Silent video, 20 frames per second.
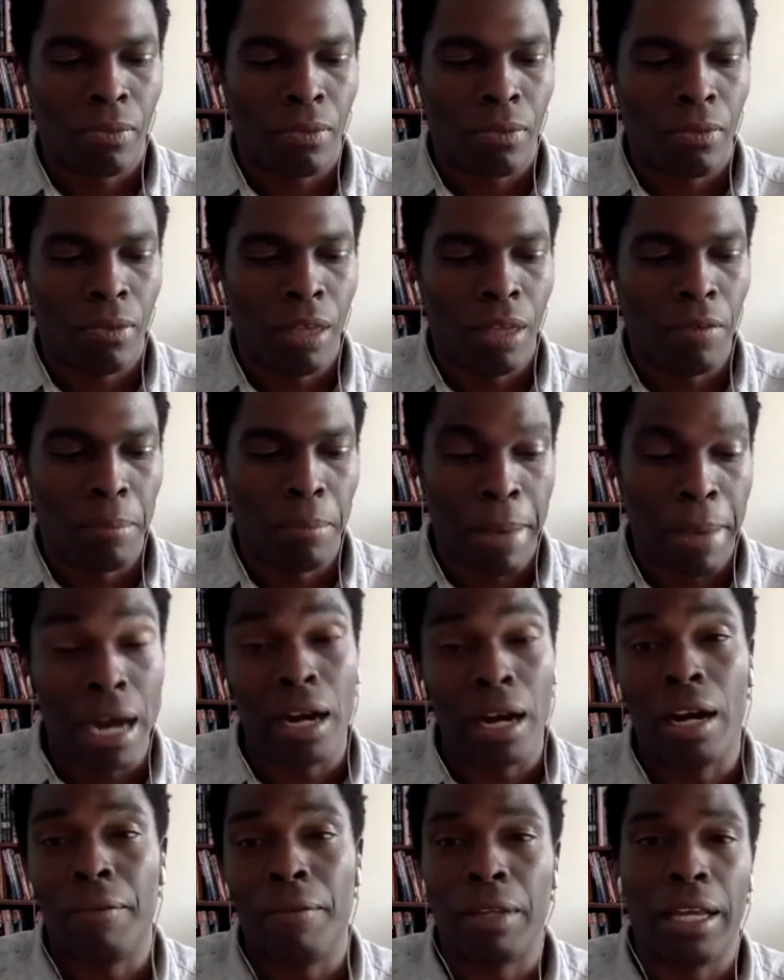Even
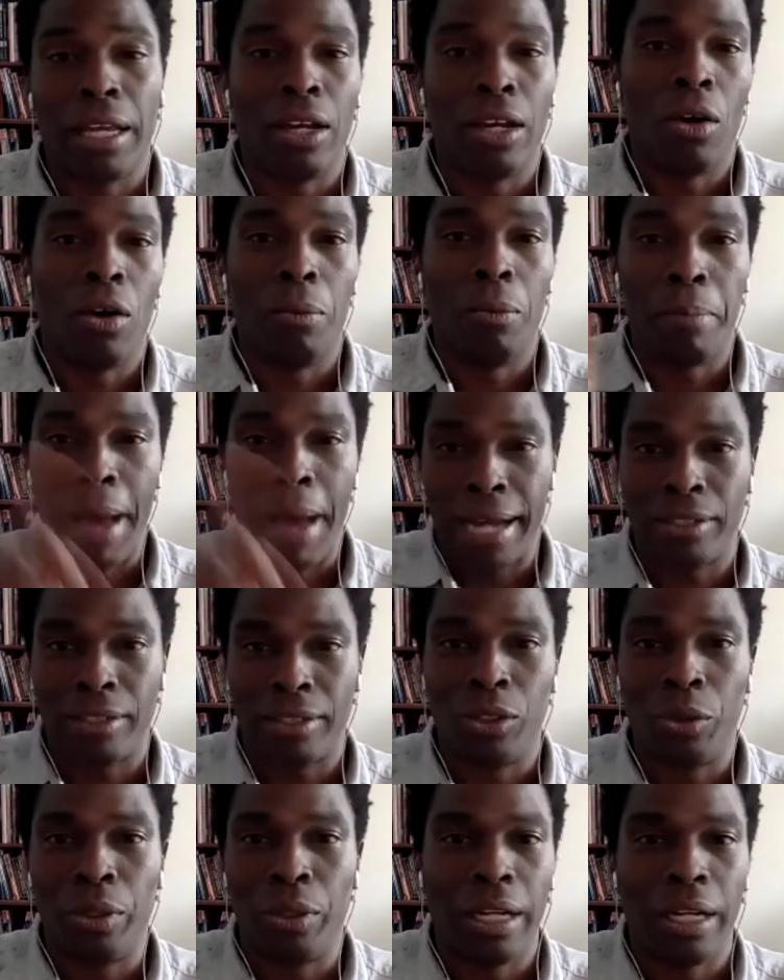better if they go back
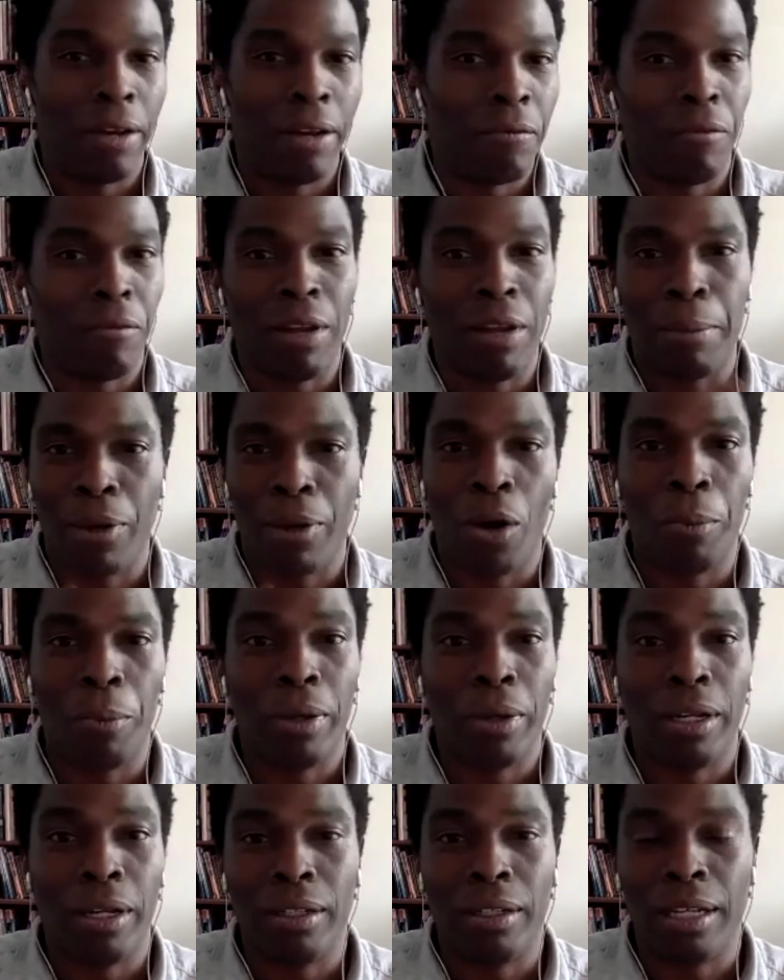to it and flip it
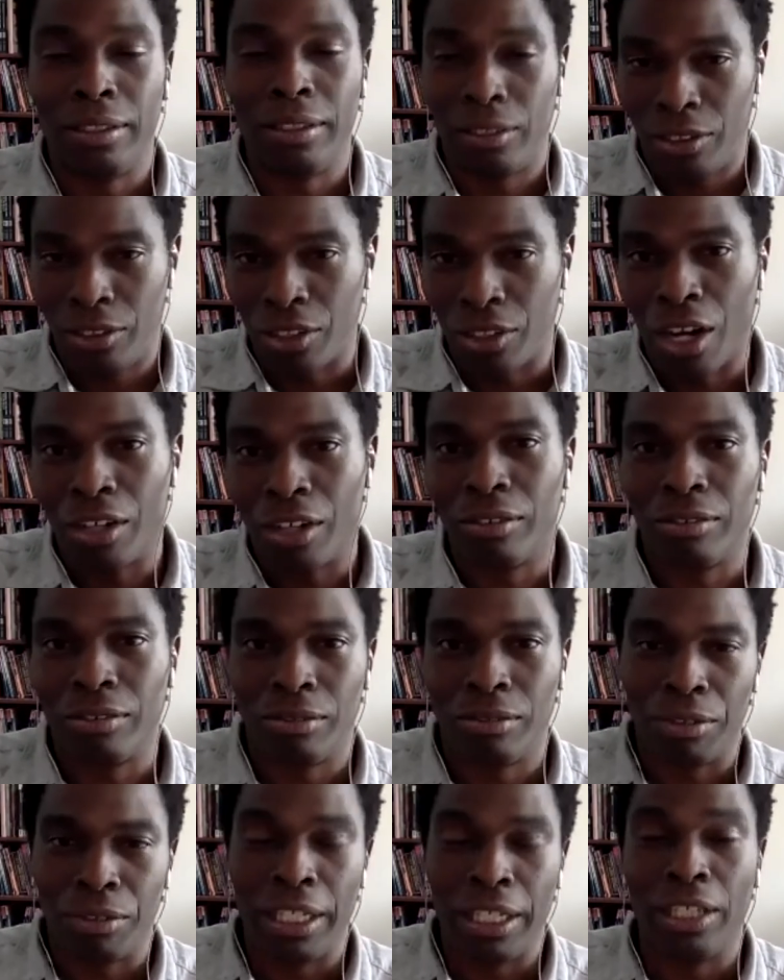open and start
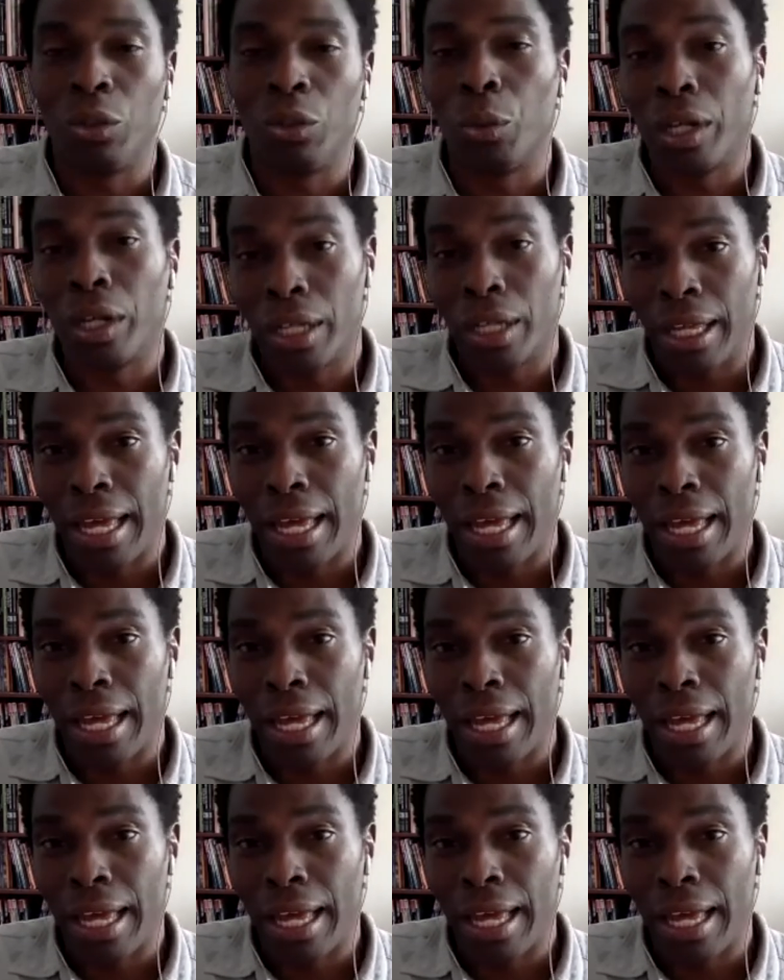reading the work again.